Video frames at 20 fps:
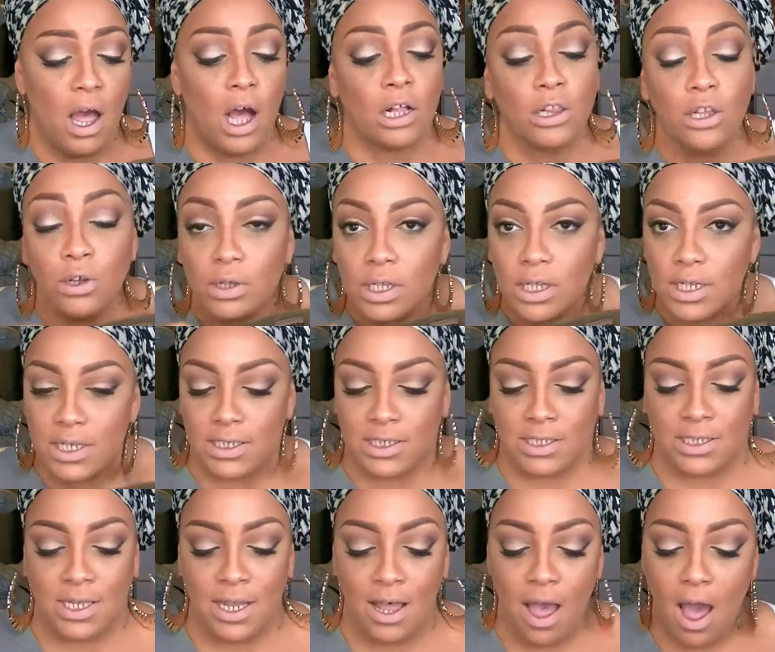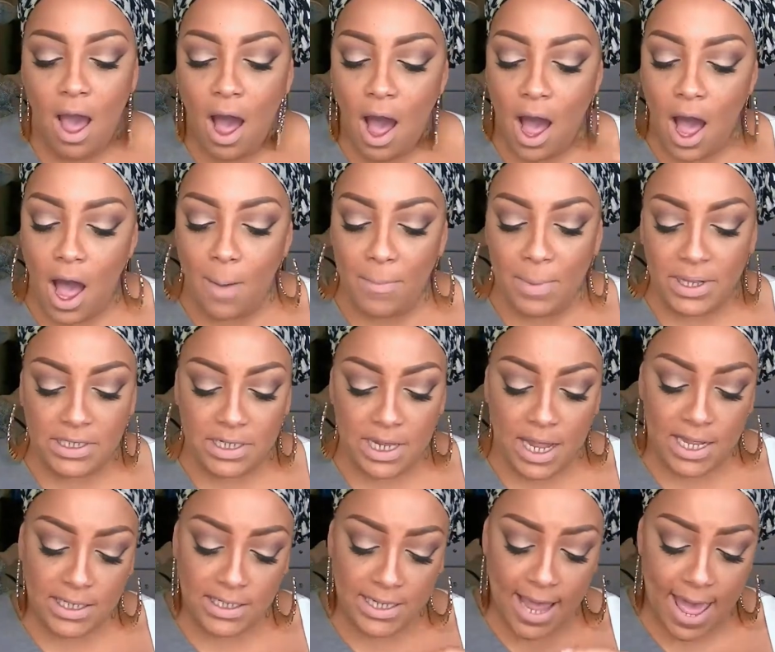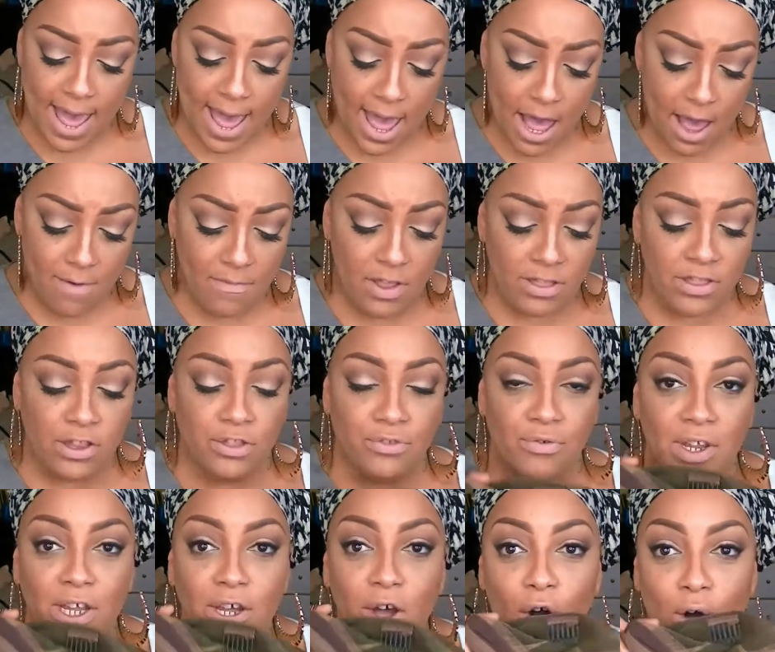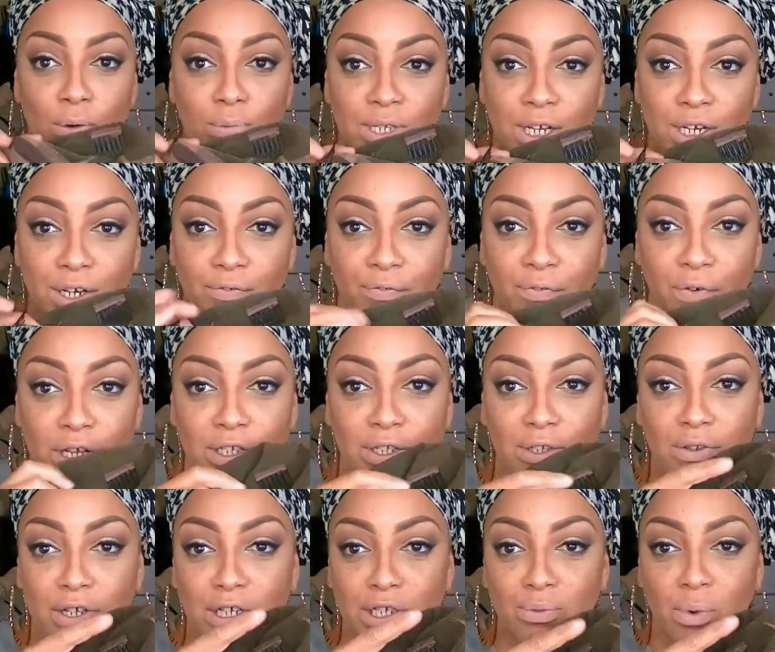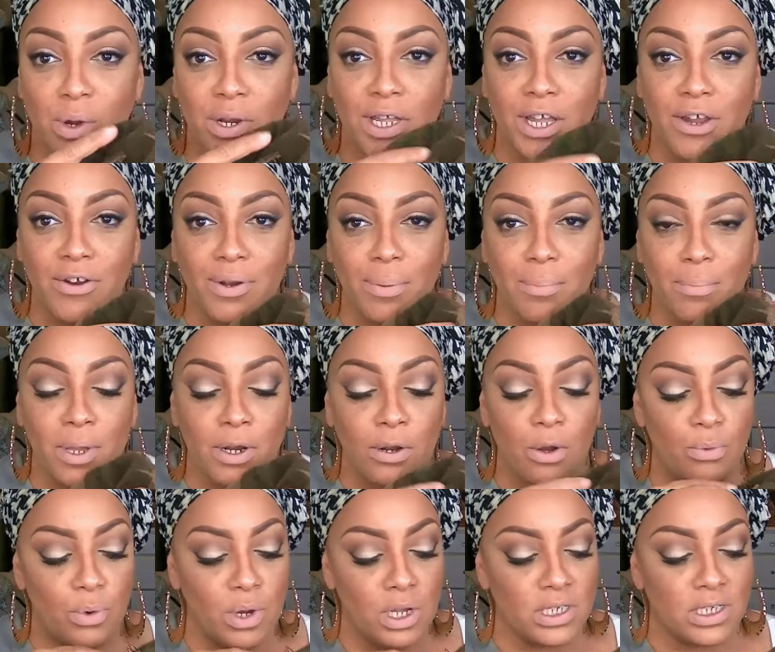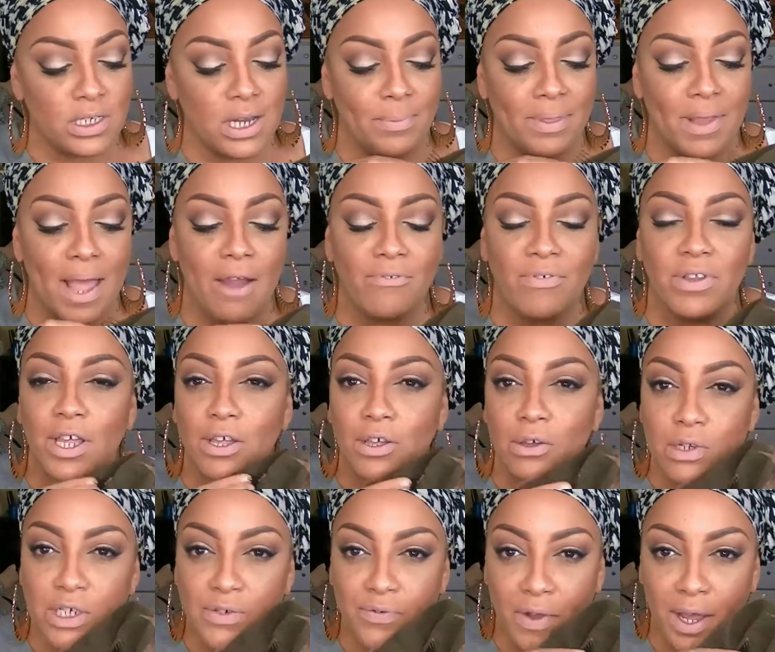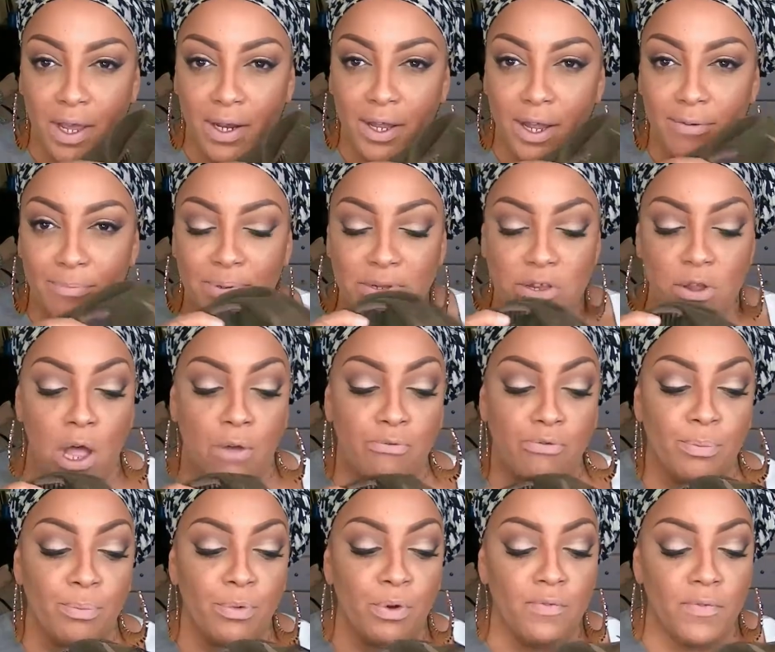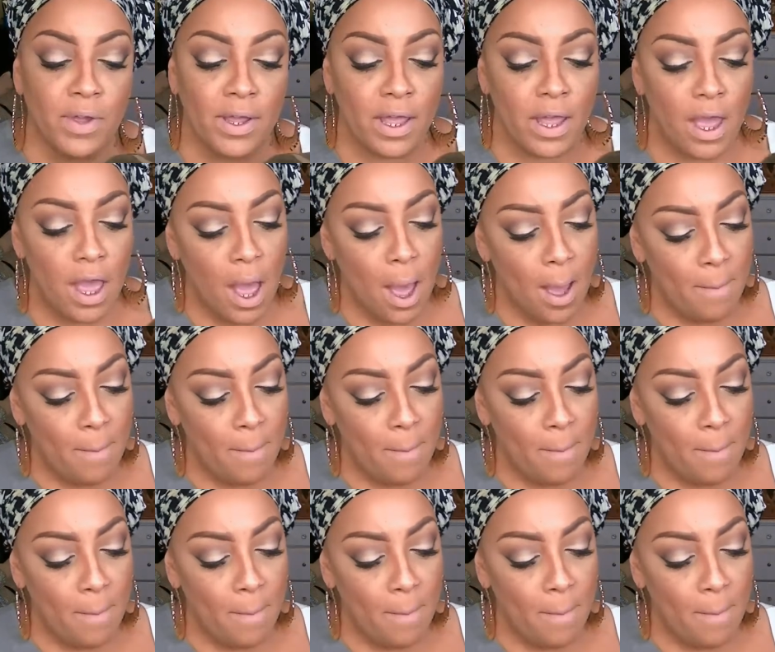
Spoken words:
It does have the 3 combs in the front, so there's one here in the middle, which I'm not really a huge fan of, so I'll remove it.